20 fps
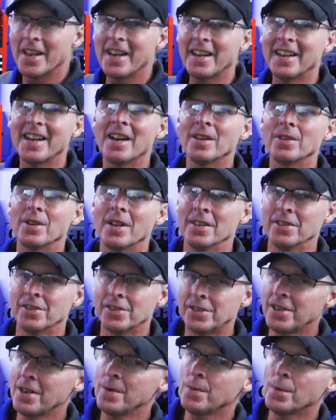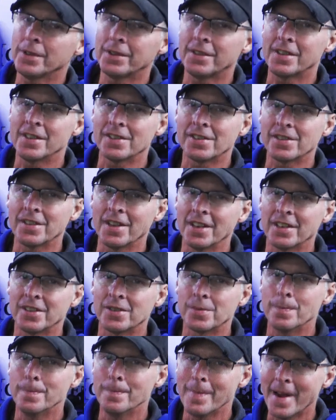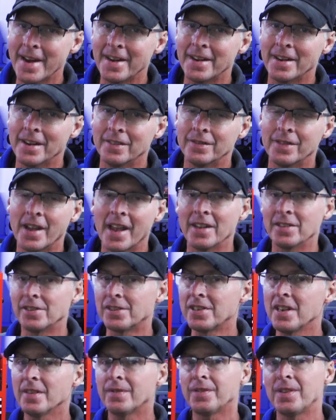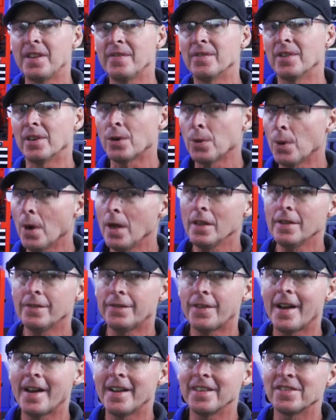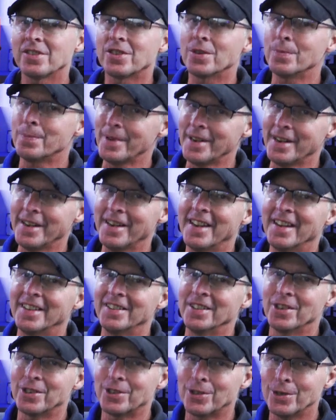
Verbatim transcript: take it out and see what this thing's made of and see if it even qualifies to be in the